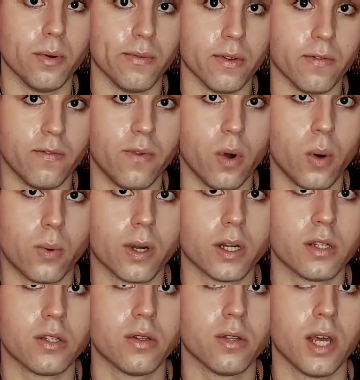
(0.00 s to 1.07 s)
moving
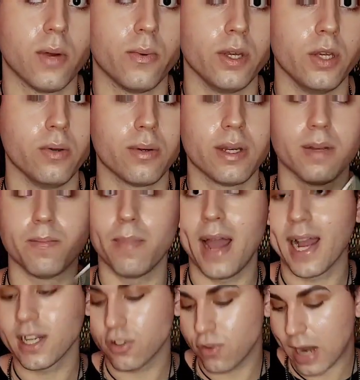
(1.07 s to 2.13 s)
forward, so that way you can
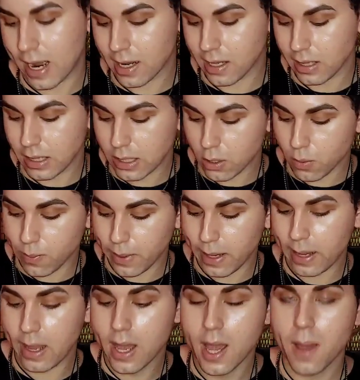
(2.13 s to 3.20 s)
backtrack a little
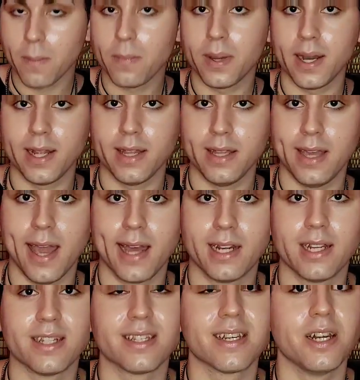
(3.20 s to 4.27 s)
bit, but in the
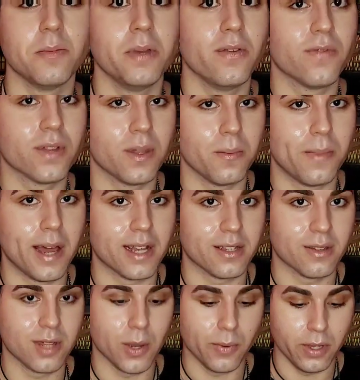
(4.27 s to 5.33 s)
end it's going to be for the
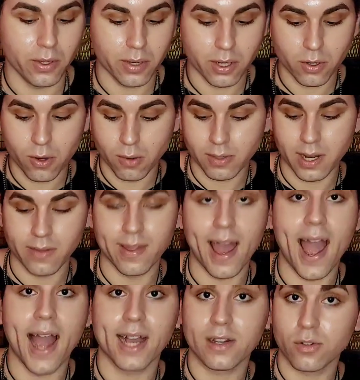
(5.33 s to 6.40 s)
best, so that way you can go down the
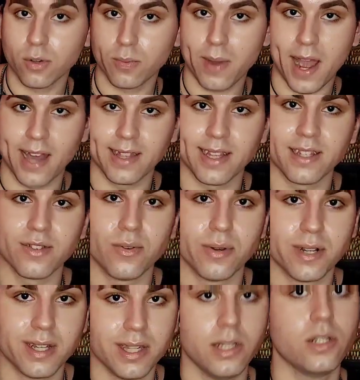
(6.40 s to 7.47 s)
actual path that's
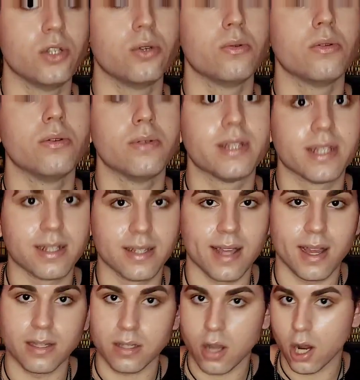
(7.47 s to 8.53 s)
going to lead you to
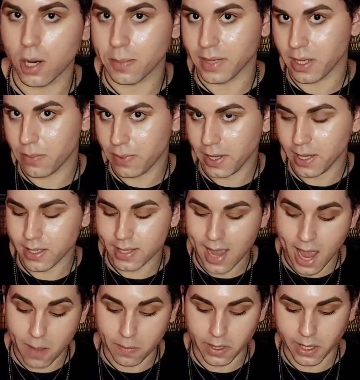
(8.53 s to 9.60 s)
success, harmony, peace,
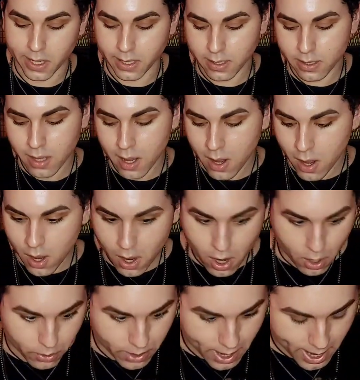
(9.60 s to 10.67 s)
happiness.
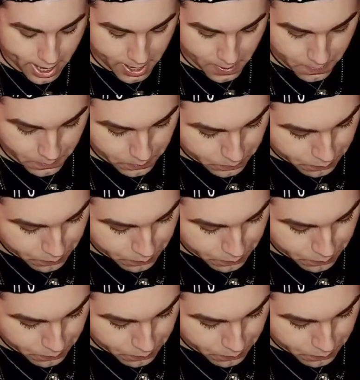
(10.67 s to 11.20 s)
Okay,